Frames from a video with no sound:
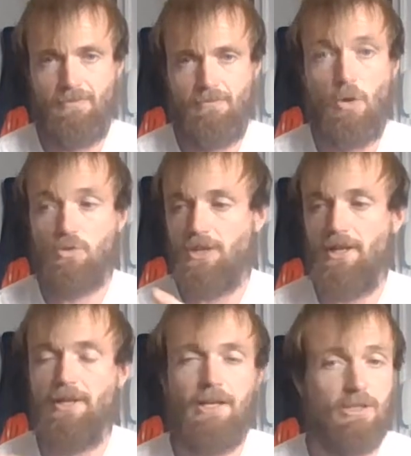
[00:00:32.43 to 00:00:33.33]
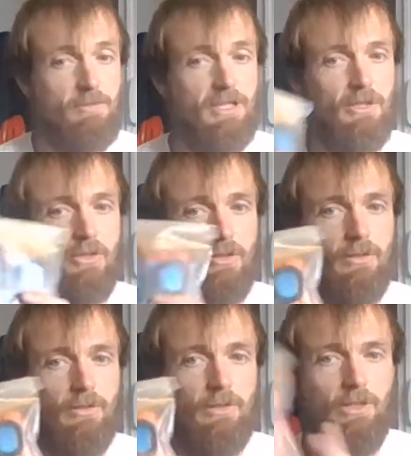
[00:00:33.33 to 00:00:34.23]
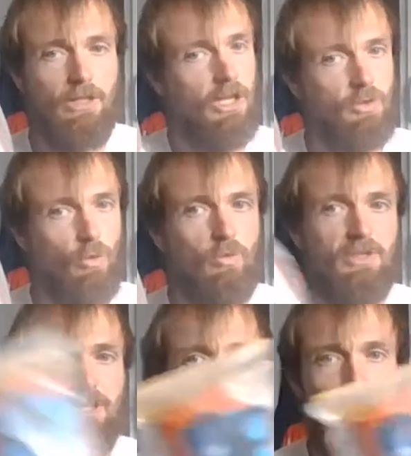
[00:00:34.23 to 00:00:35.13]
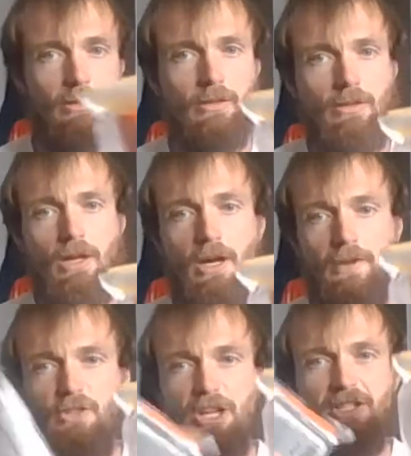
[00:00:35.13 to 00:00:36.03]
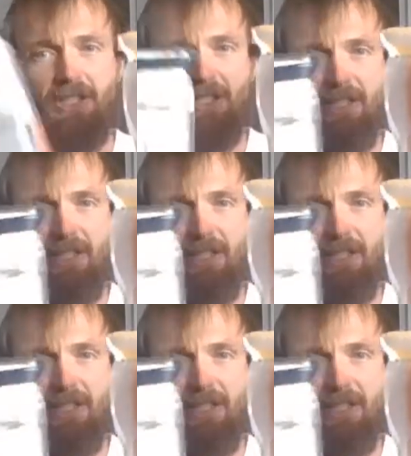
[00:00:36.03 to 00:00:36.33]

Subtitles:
moleskin and some scissors. That's all what's in there. I've changed it to